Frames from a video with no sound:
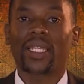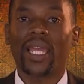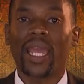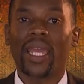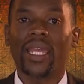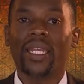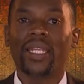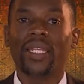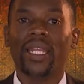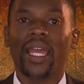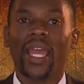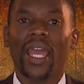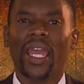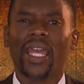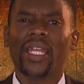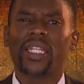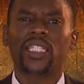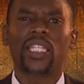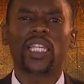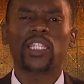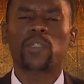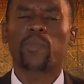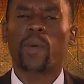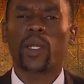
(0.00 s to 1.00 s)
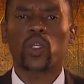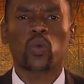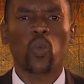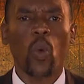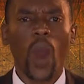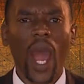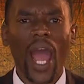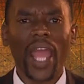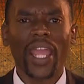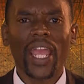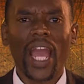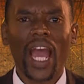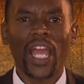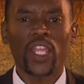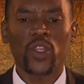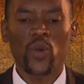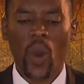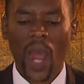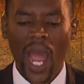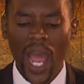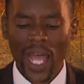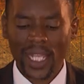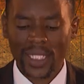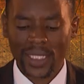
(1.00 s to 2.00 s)
again and he says, but why are
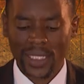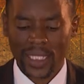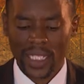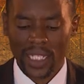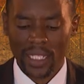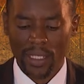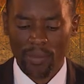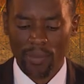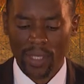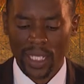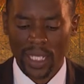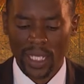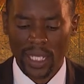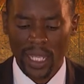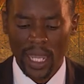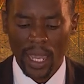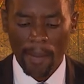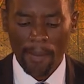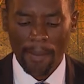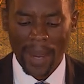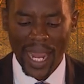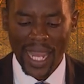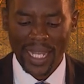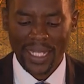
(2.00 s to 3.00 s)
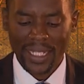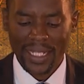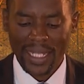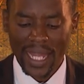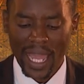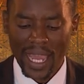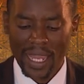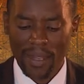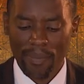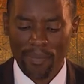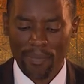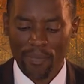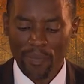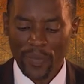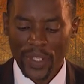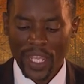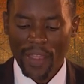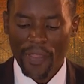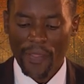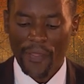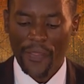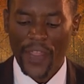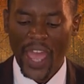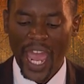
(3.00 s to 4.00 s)
you asking me my name?
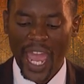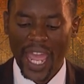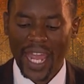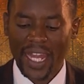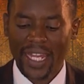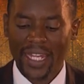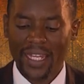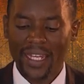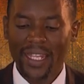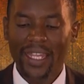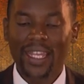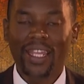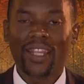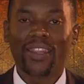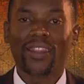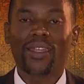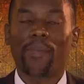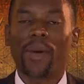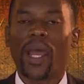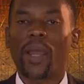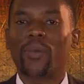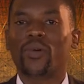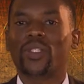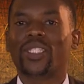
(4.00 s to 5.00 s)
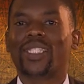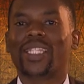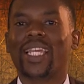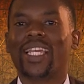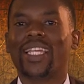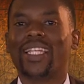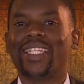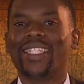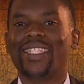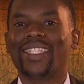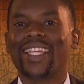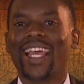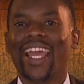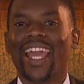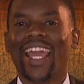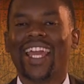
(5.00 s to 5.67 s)
Then the Bible says,